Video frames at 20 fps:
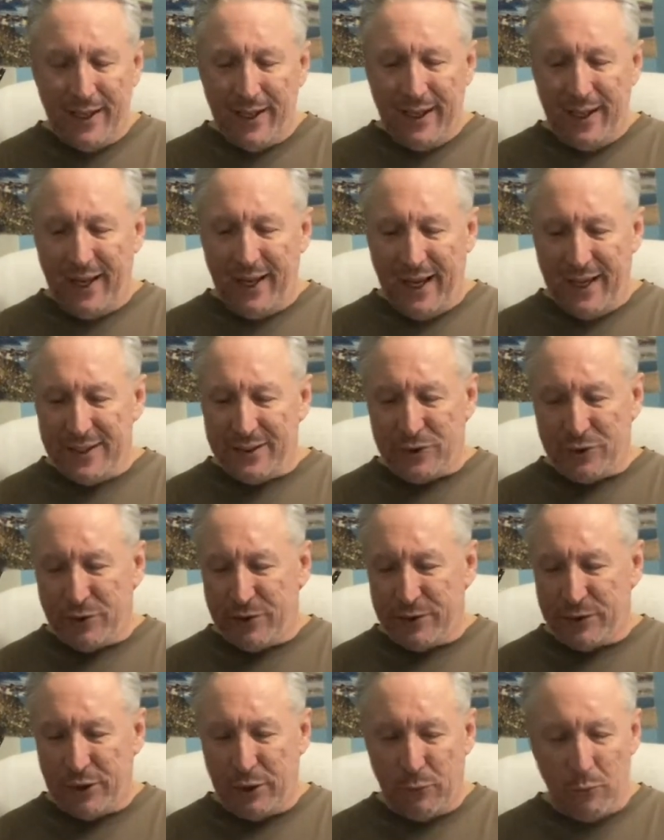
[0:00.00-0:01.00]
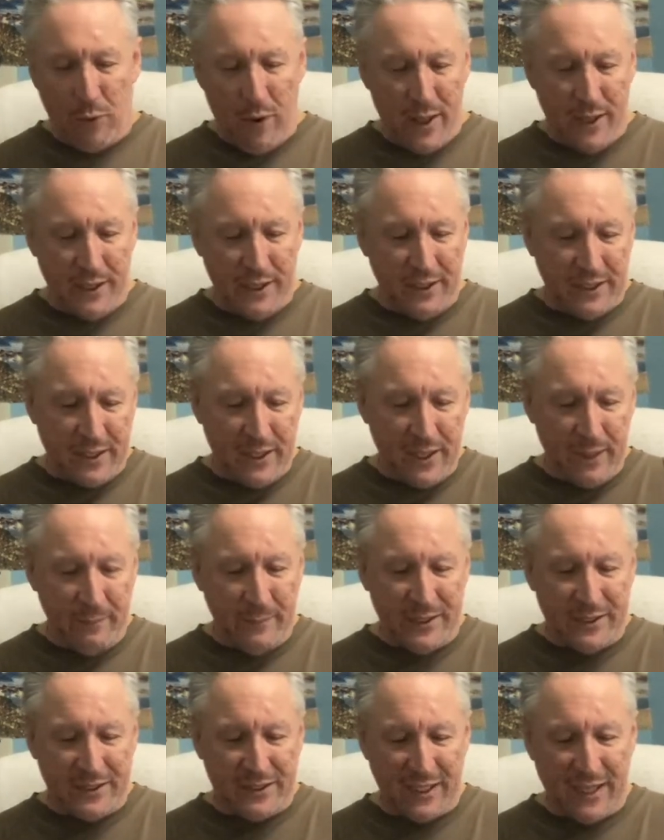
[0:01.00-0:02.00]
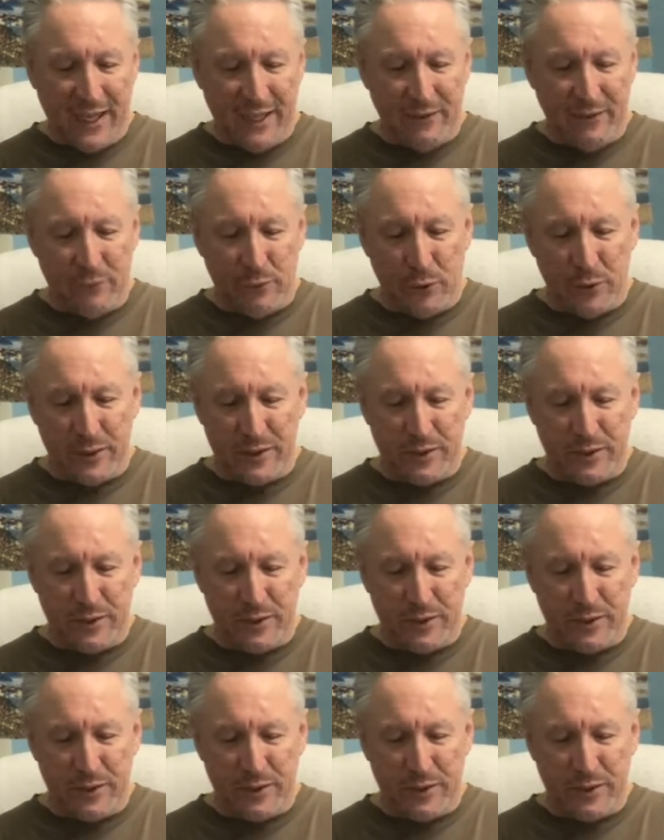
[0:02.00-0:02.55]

"He asked her if she wanted to come inside for a